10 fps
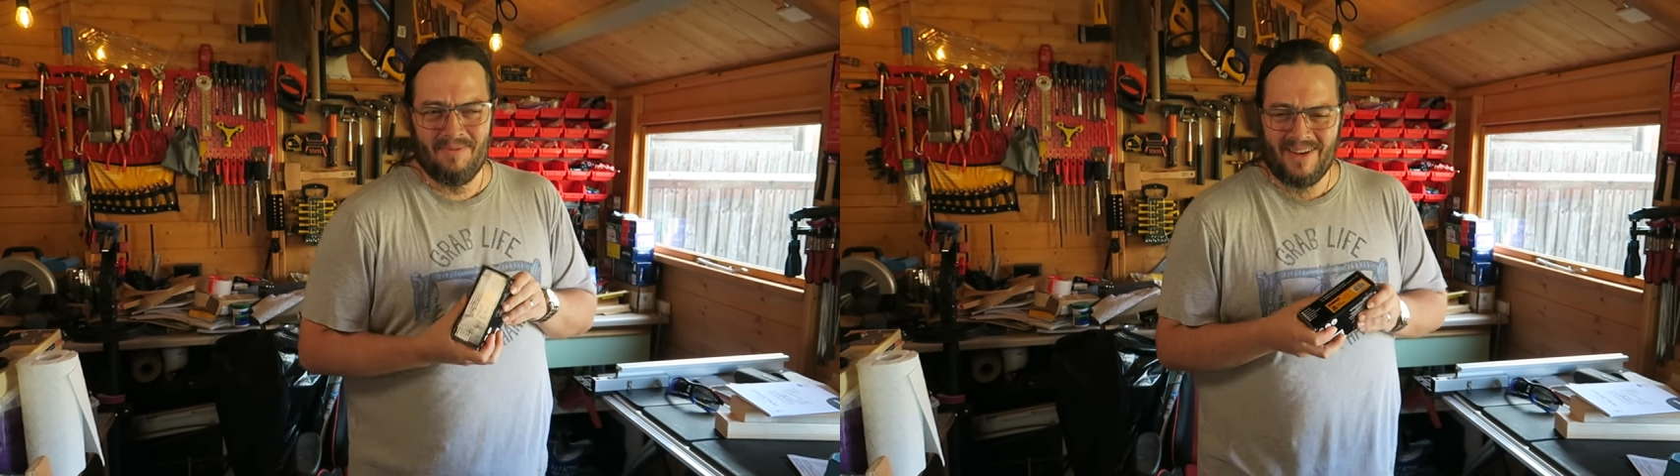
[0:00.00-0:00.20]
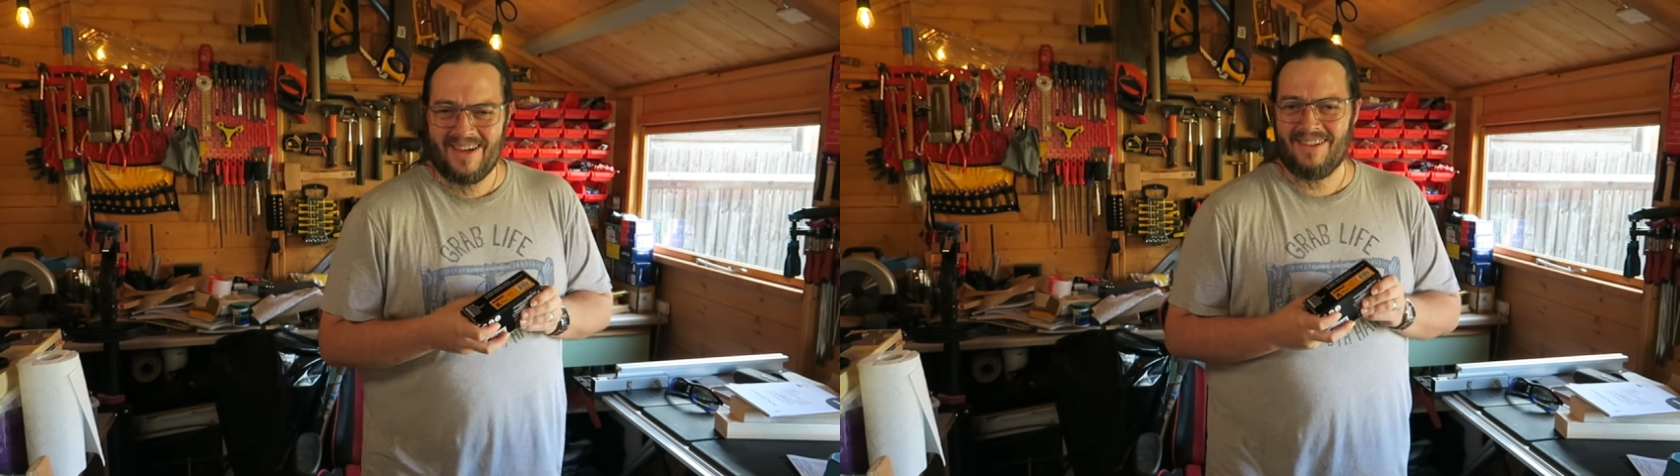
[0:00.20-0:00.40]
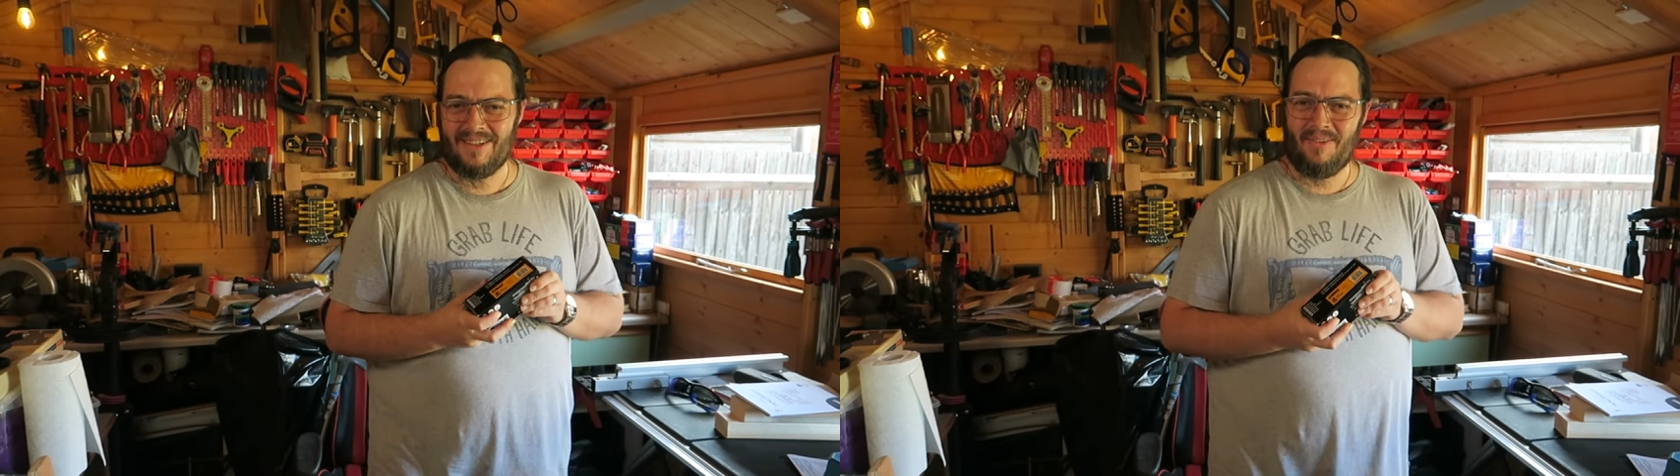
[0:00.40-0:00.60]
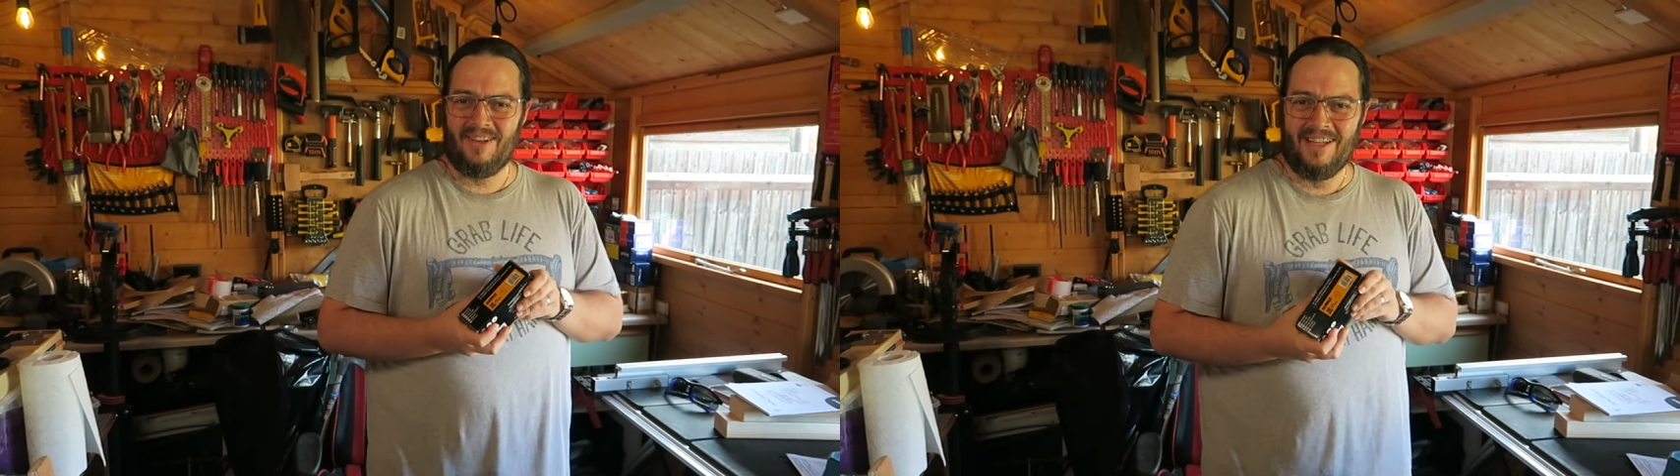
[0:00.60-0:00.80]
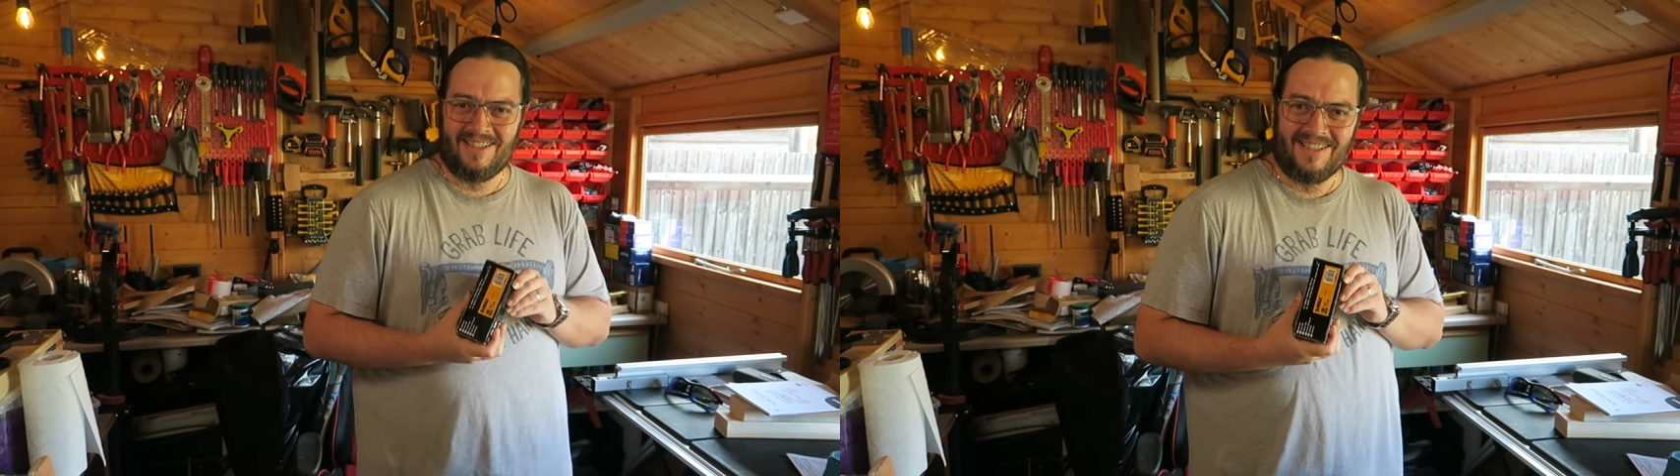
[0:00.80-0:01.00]
because I
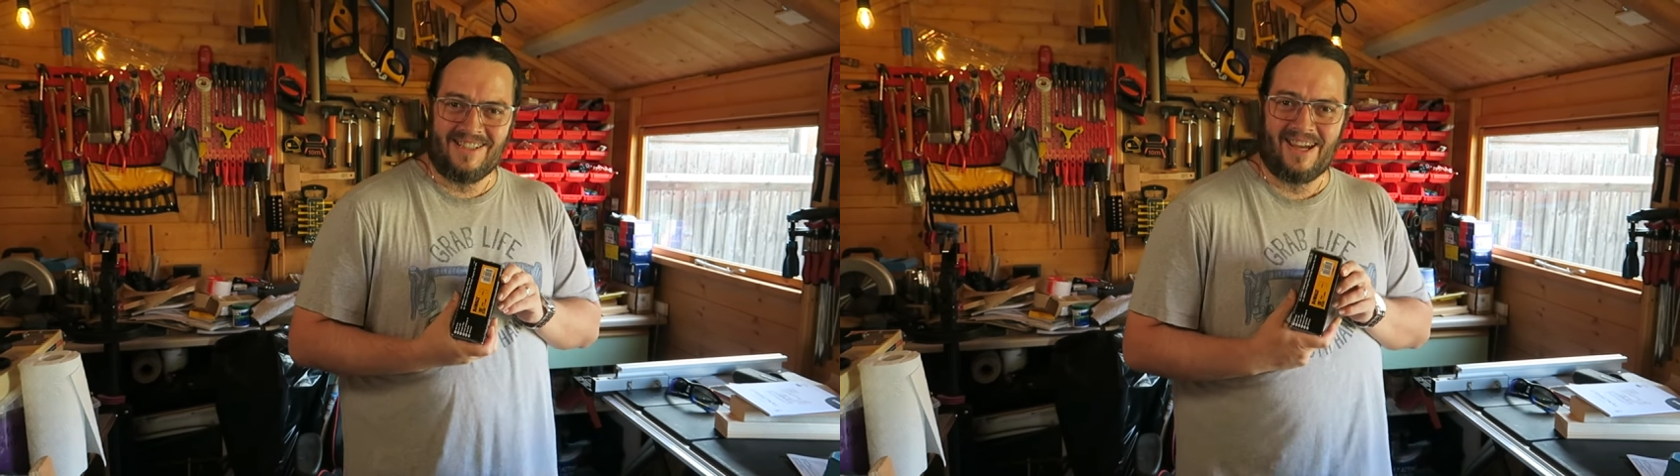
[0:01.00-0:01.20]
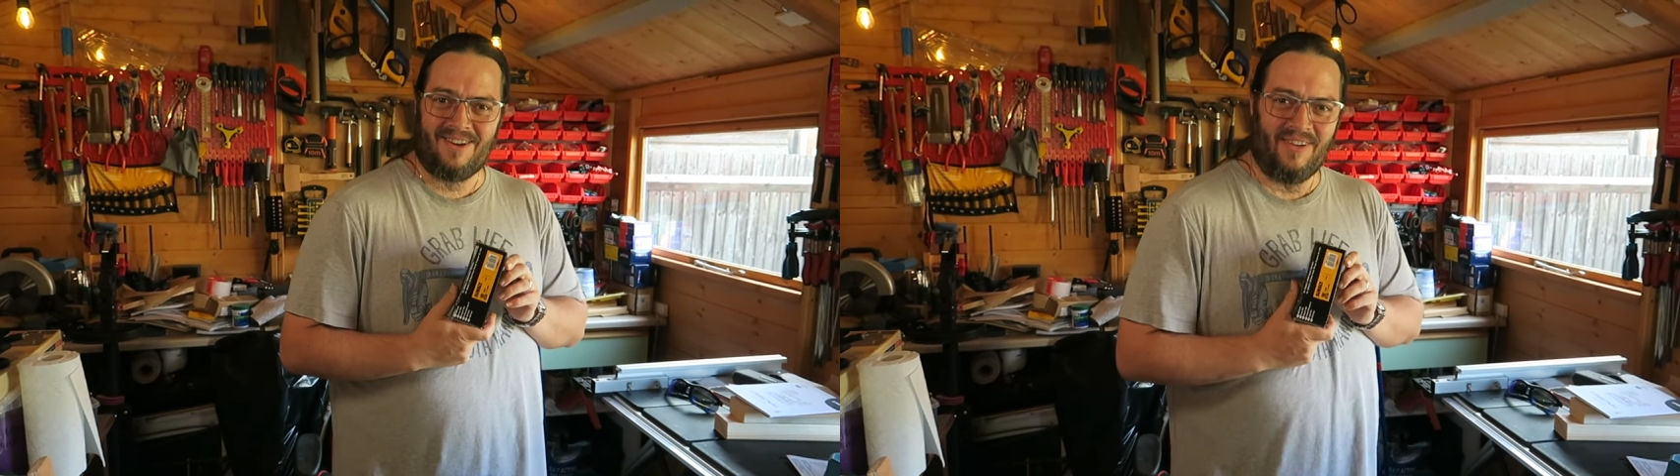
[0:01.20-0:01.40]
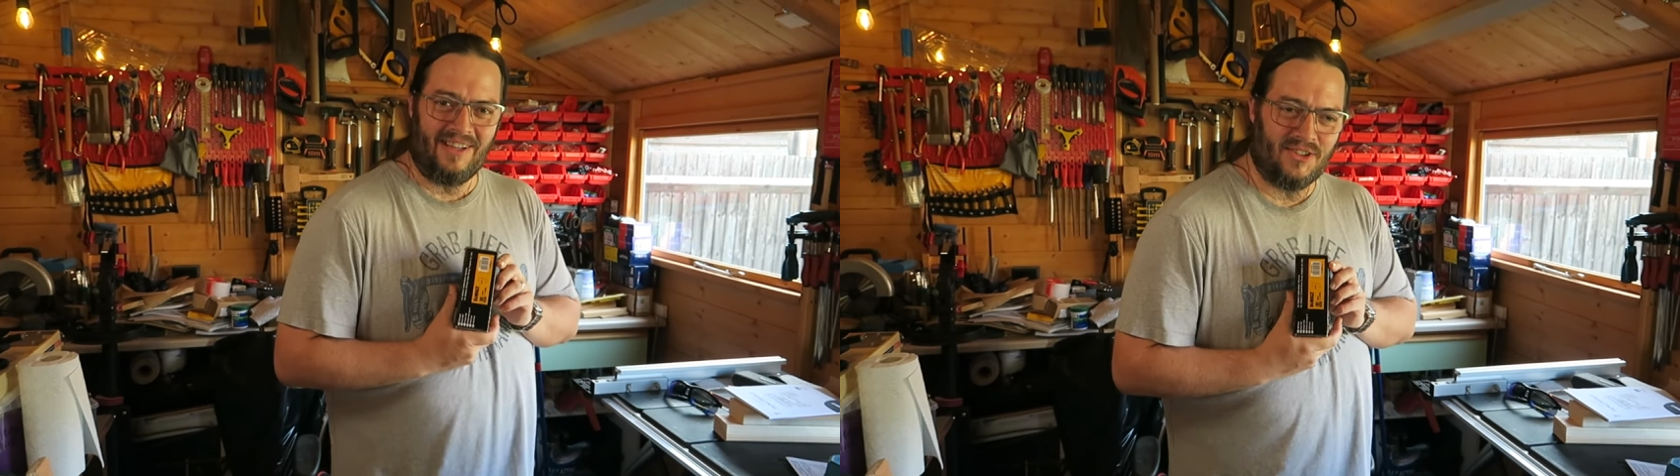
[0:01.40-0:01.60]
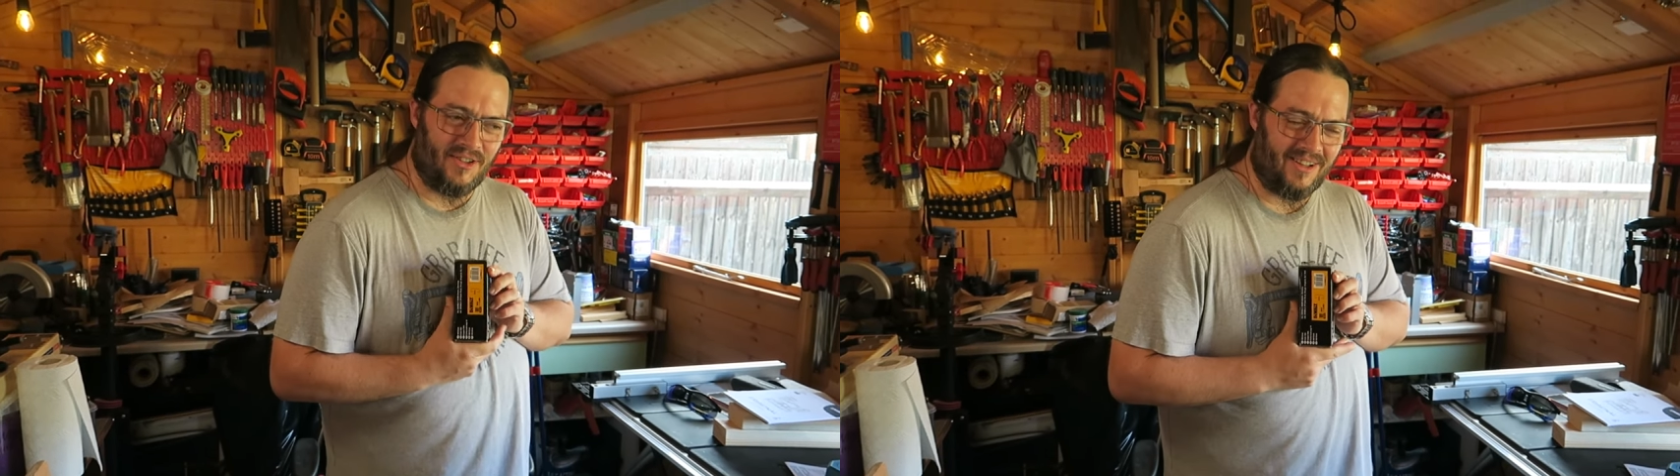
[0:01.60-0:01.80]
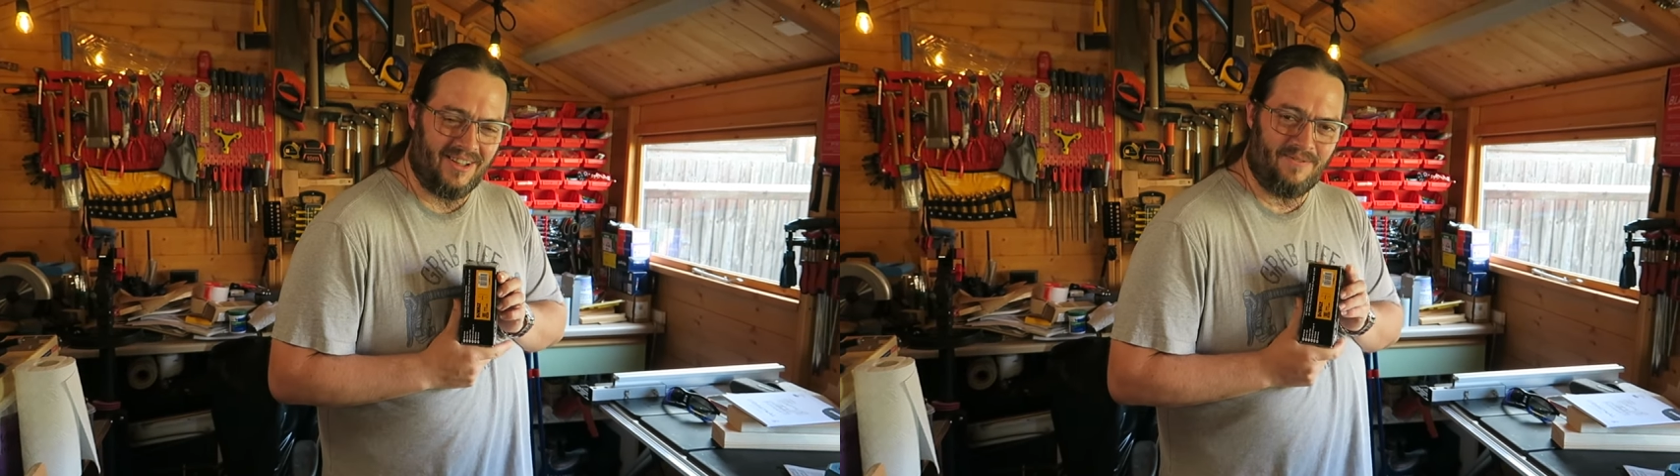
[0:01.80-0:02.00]
wanted to check and make
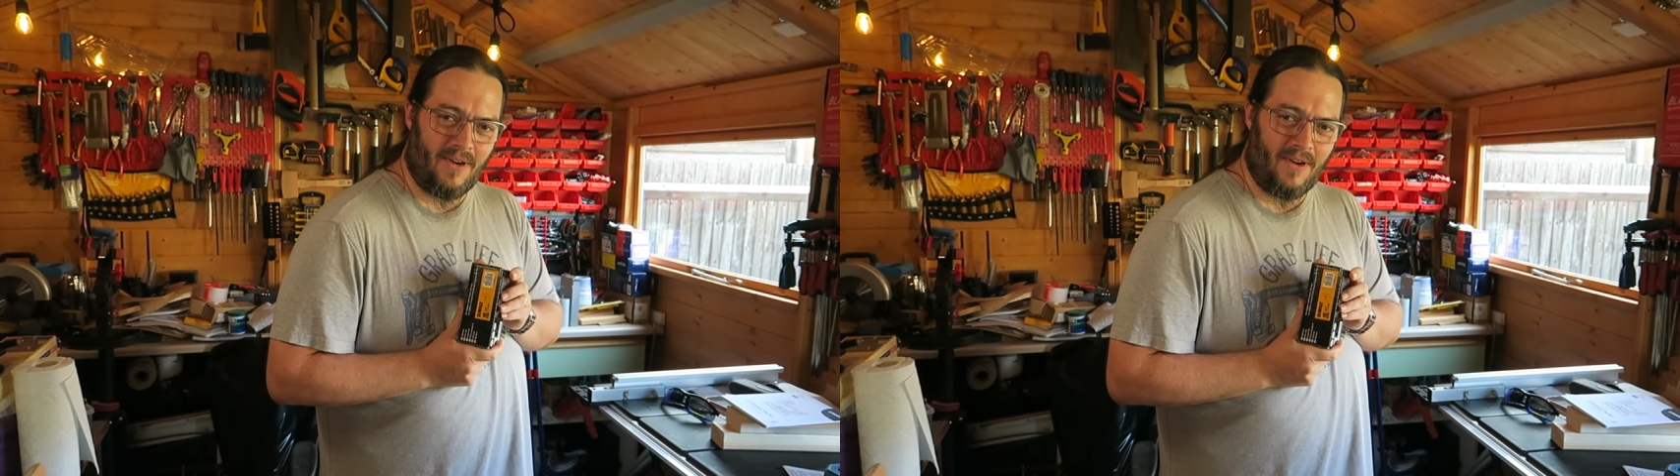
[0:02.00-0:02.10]
sure it can